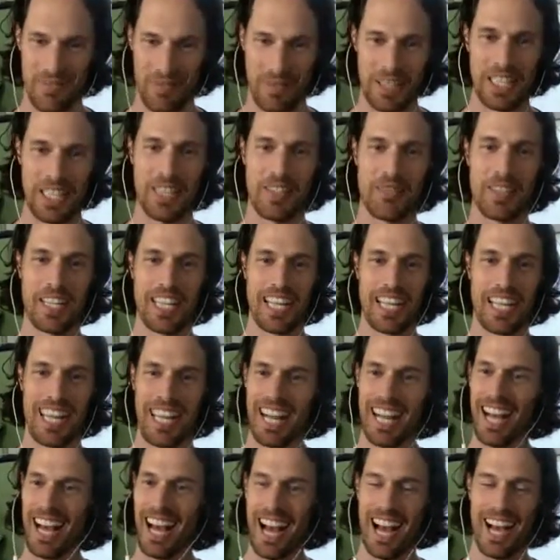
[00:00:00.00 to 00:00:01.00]
Believe me,
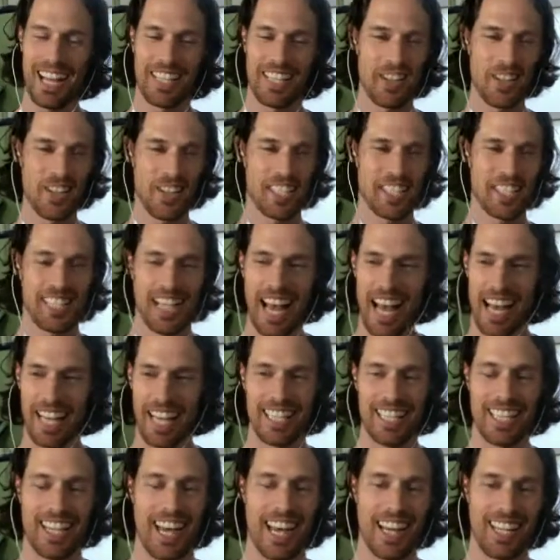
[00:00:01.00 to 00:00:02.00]
I know
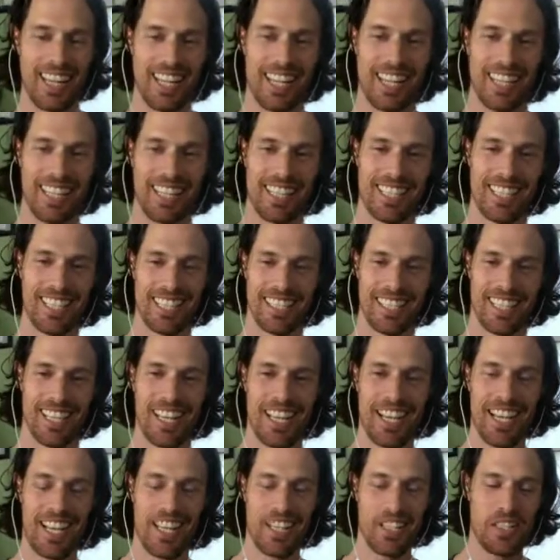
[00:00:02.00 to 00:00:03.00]
exactly how that is.
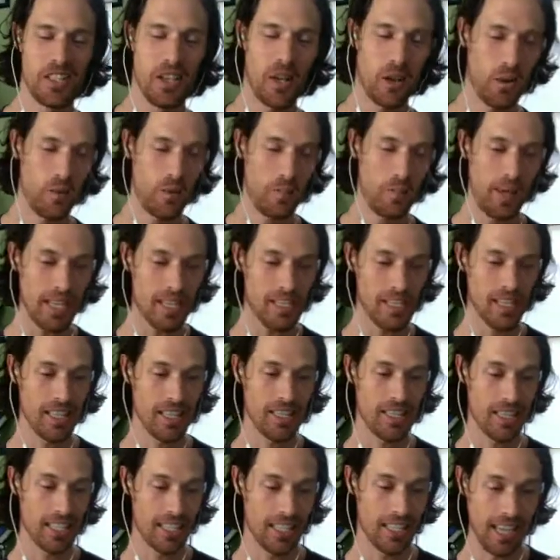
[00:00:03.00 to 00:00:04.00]
So
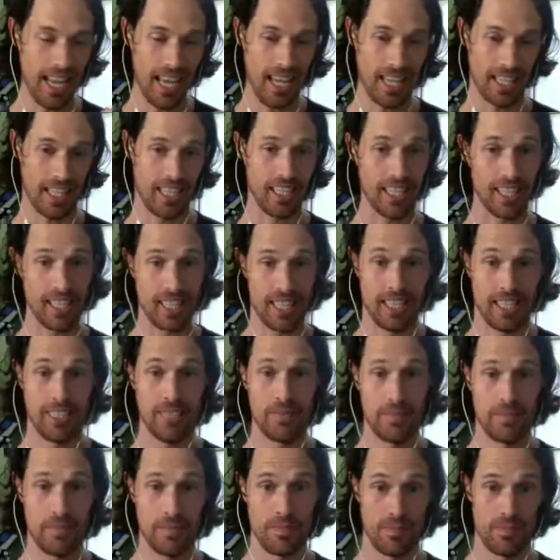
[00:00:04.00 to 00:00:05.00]
basically get
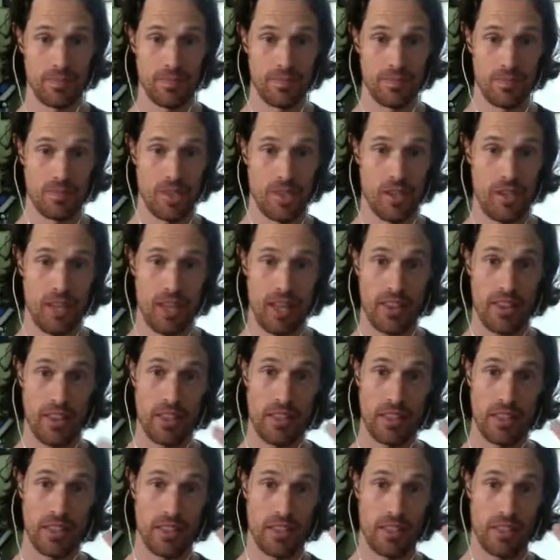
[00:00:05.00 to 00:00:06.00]
clean so that
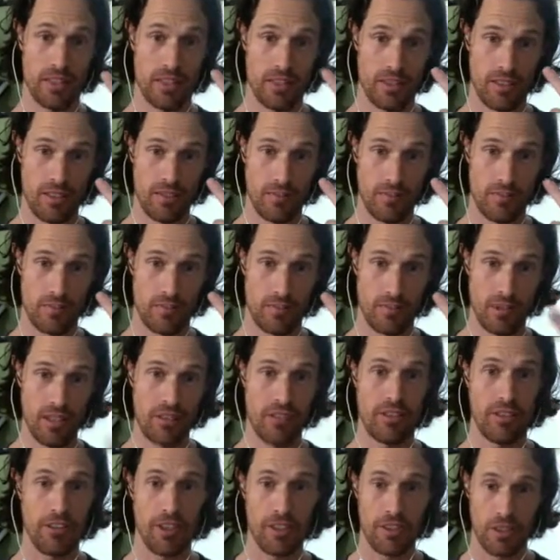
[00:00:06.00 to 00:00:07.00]
the
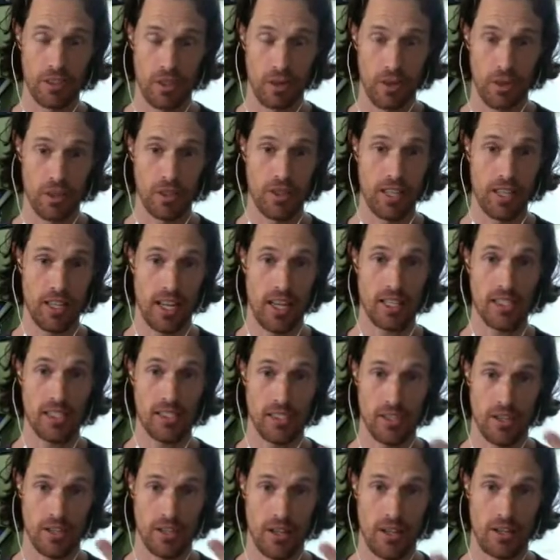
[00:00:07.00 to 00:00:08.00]
prefrontal cortex
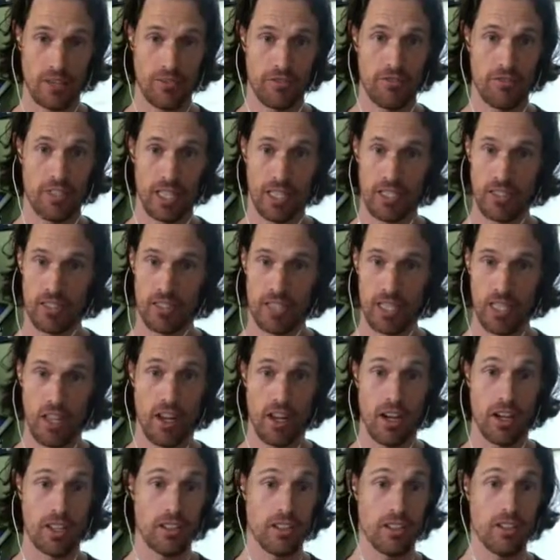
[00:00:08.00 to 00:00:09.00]
can start flickering
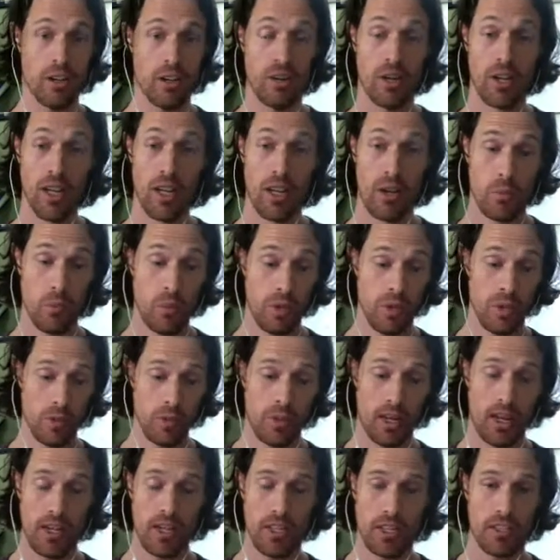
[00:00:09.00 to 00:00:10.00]
on. So
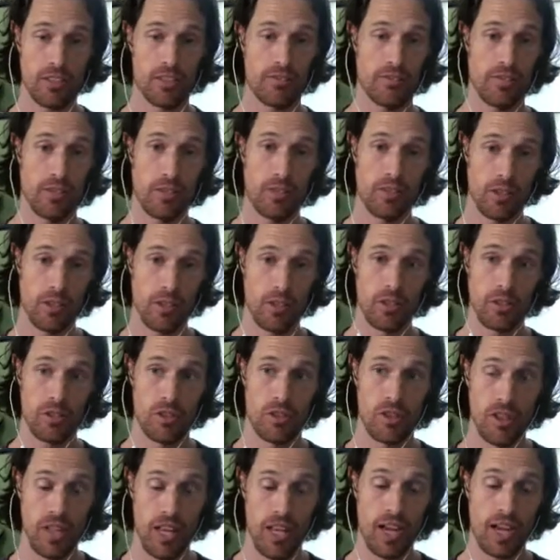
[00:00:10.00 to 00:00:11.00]
what I heard from you
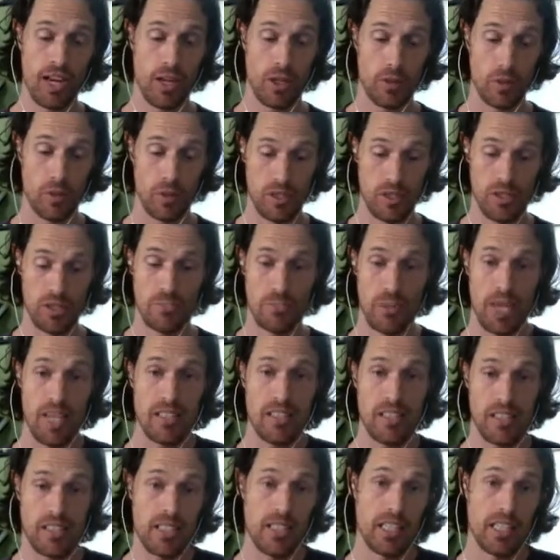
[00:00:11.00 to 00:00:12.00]
there was
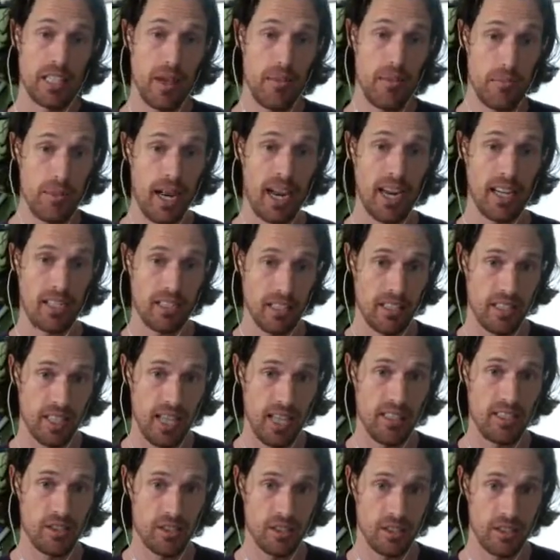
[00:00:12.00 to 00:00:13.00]
basically get back to
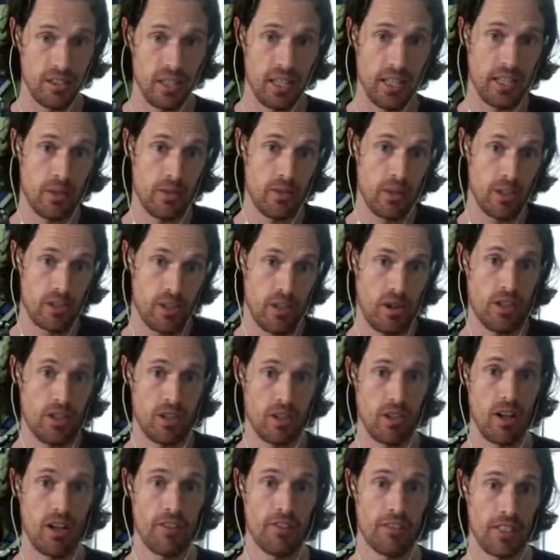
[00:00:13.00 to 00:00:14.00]
nature, like we
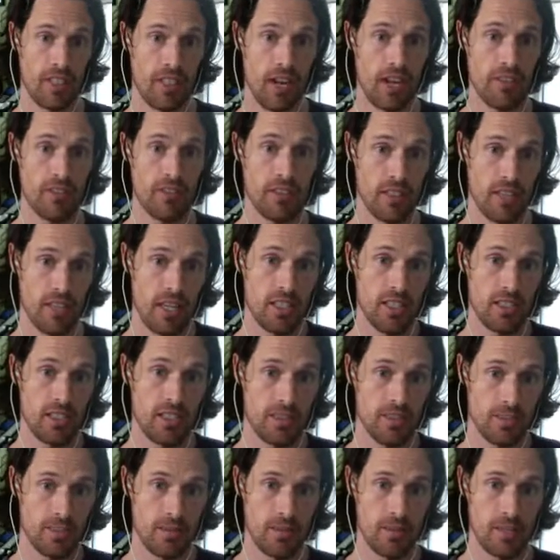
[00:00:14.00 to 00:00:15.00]
started off the conversation.